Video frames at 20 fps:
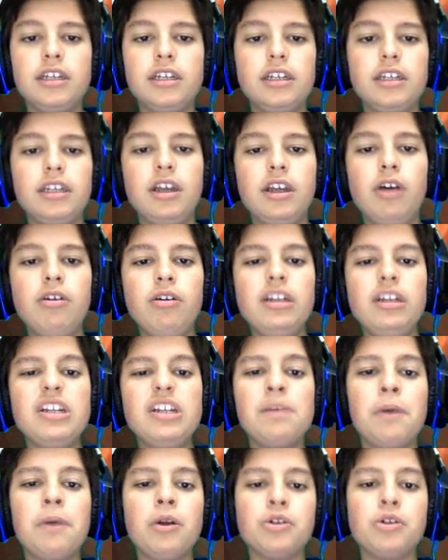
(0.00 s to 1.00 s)
Only your
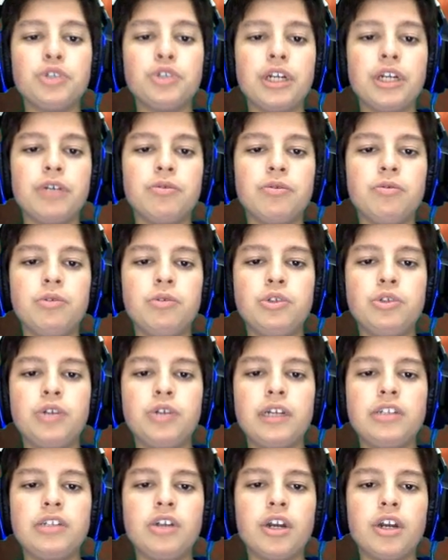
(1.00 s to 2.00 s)
opponent will
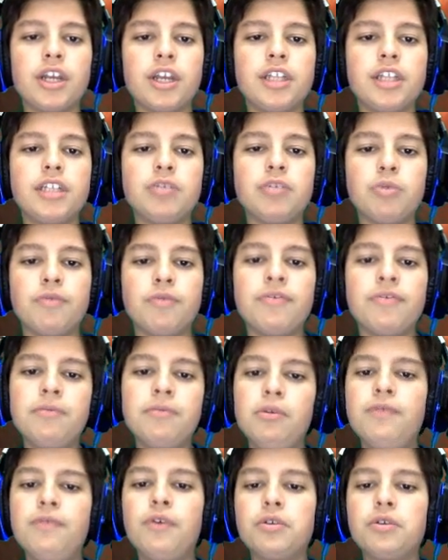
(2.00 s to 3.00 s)
try to target it with
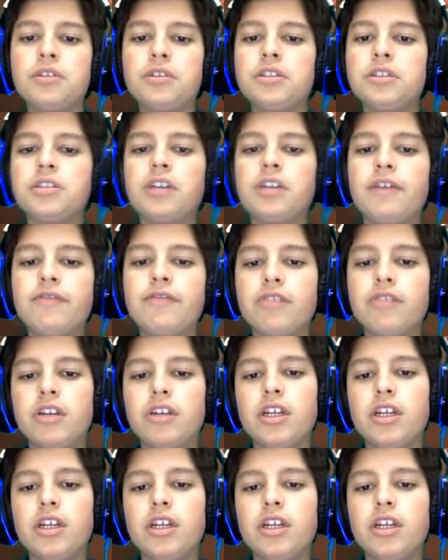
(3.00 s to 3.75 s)
removals and stuff.